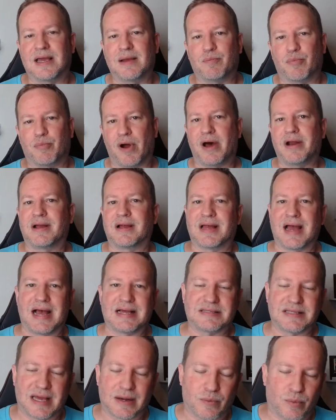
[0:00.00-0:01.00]
They brought in
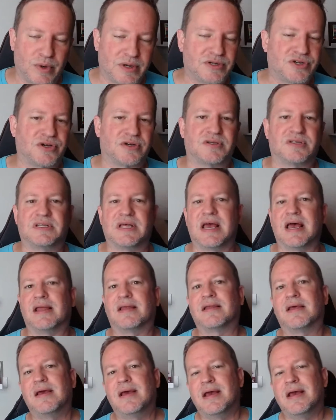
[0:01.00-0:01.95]
guys like Richard Dent